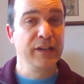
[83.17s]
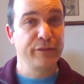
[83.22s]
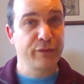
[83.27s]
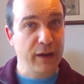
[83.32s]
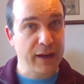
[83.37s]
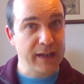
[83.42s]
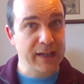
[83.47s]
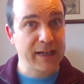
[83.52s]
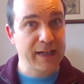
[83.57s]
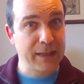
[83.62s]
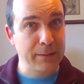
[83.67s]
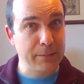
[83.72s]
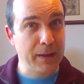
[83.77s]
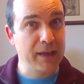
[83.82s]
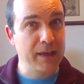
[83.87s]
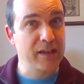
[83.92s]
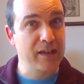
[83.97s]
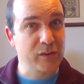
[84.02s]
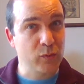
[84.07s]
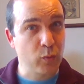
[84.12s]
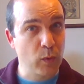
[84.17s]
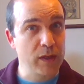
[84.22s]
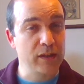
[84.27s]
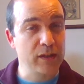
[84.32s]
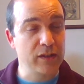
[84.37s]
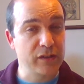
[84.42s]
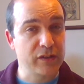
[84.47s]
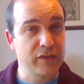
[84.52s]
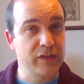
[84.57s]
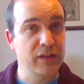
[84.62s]
frankly, make us
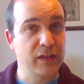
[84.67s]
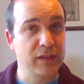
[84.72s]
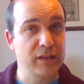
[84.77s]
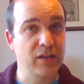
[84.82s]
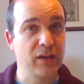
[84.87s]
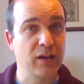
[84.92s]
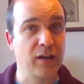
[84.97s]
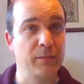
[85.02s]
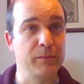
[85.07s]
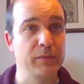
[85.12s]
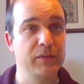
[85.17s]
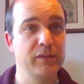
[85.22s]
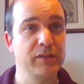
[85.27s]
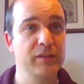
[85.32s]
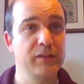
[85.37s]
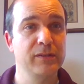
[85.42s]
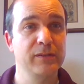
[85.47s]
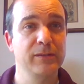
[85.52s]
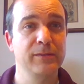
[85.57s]
wince at times.